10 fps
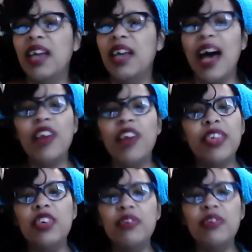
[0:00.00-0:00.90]
I don't
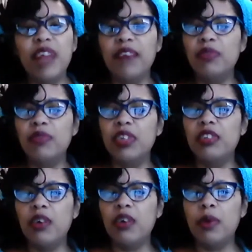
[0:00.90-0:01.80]
think you even have to really
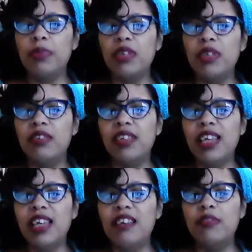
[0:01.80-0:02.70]
sew up the
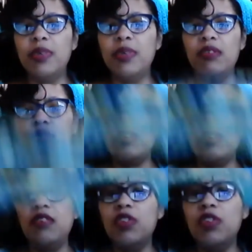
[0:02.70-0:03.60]
sleeves because the
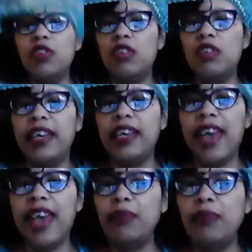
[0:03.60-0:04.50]
sleeves are a little like
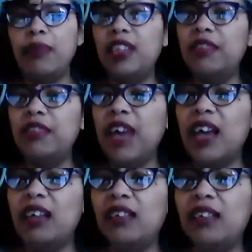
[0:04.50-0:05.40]
cap sleeve
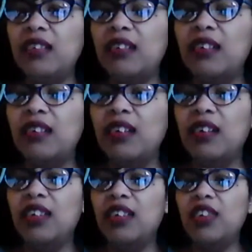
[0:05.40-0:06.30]
kind of.
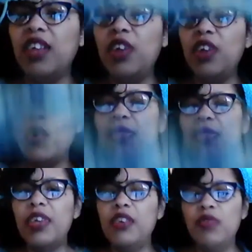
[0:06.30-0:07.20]
So I don't
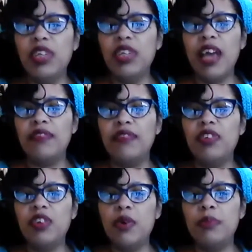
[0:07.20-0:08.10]
think you really have to
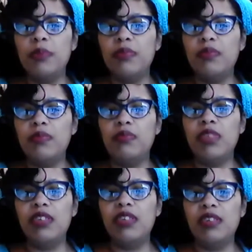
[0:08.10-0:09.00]
sew up
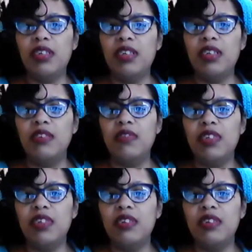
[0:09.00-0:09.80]
the sleeves.